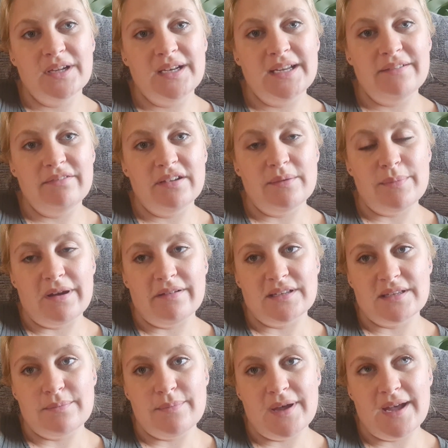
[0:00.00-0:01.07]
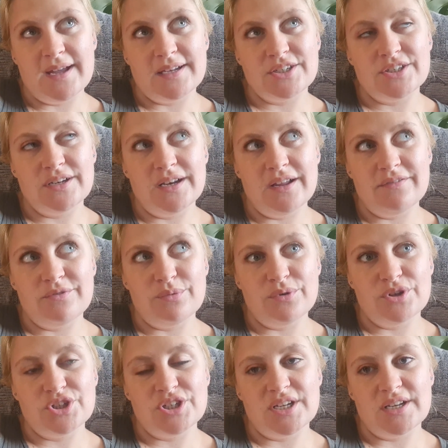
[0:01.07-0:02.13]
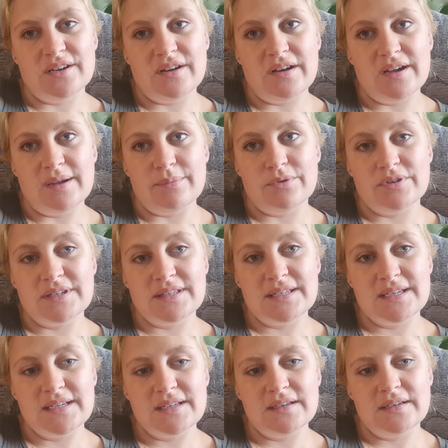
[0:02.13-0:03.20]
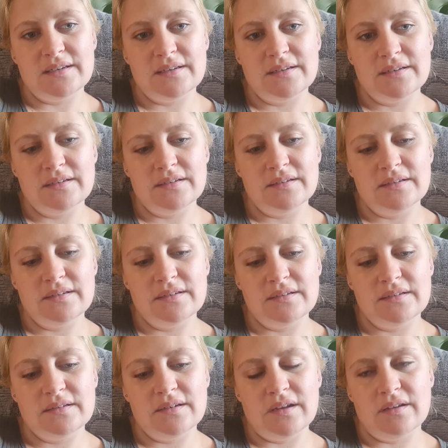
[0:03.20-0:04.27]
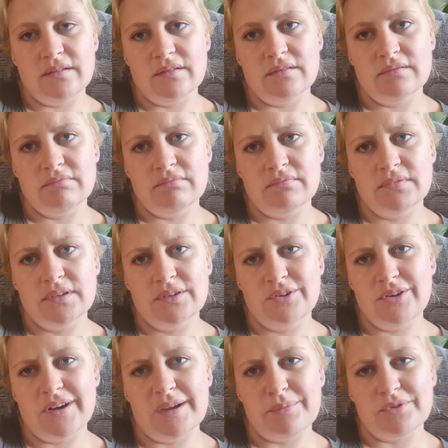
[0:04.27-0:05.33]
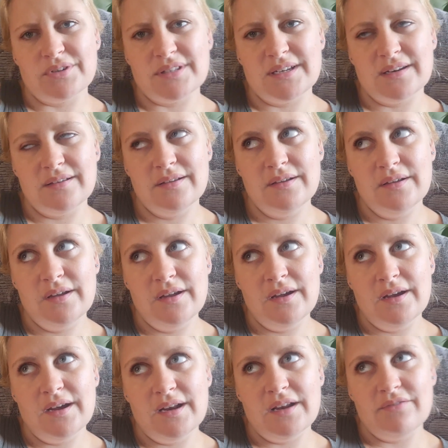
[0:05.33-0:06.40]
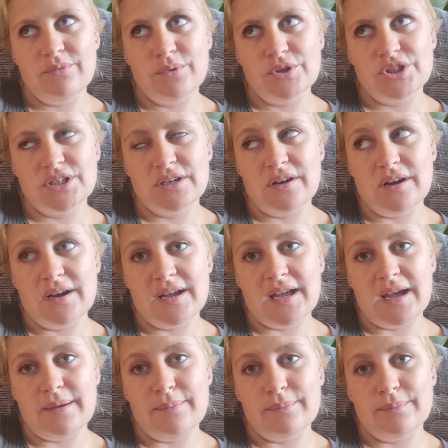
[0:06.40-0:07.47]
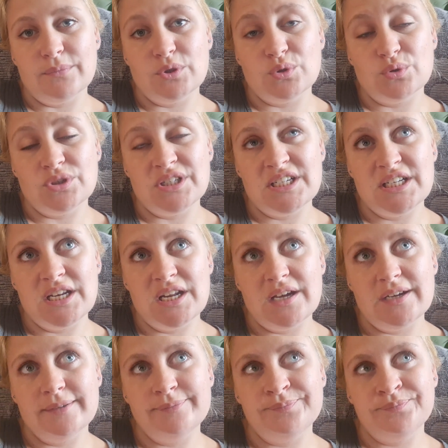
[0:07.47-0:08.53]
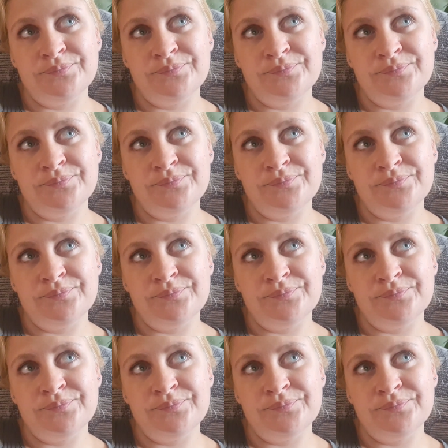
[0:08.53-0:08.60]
Olivia Marries a Match. I love watching I Am Christine. No, I Am Christine. I love watching I Am Georgina.